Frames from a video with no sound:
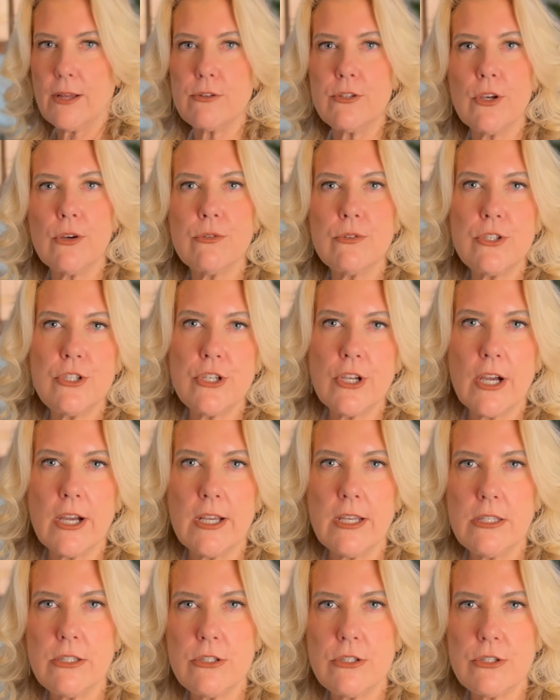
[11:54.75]
don't
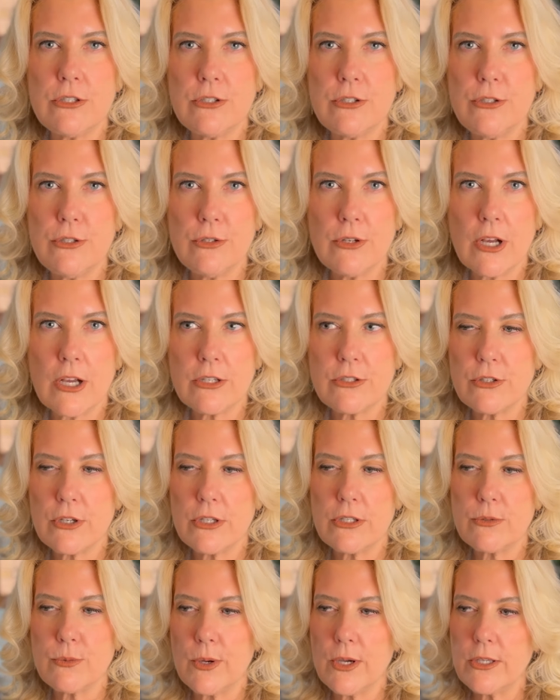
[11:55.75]
judge, do not
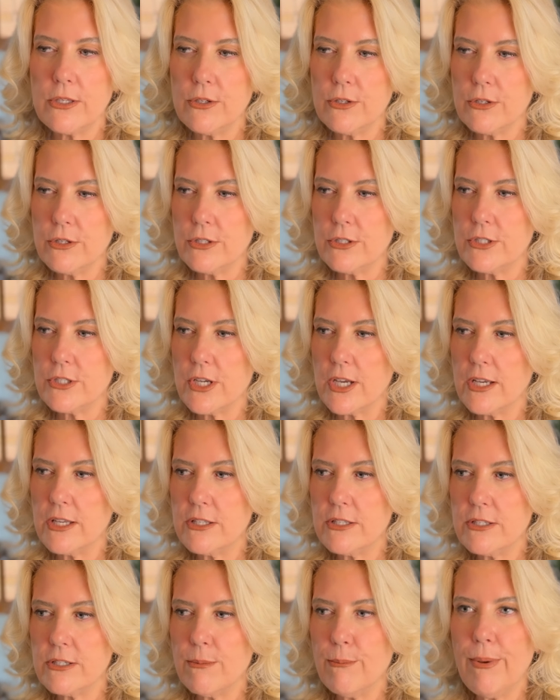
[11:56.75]
judge, well you could
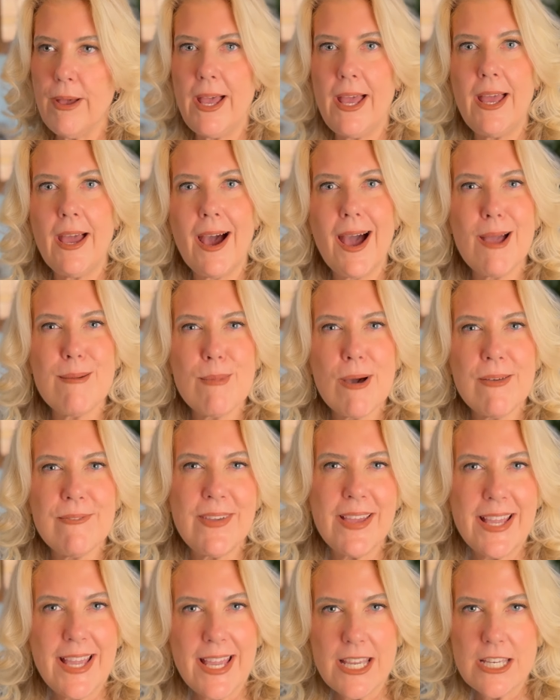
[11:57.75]
judge, but I'm on
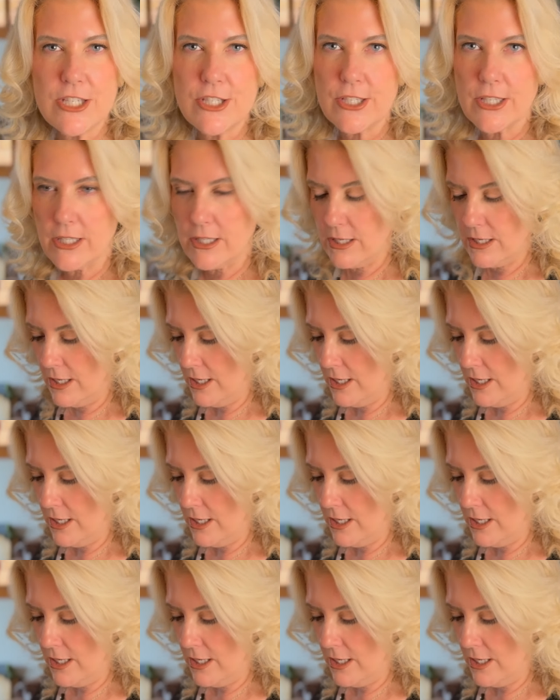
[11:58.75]
vacation.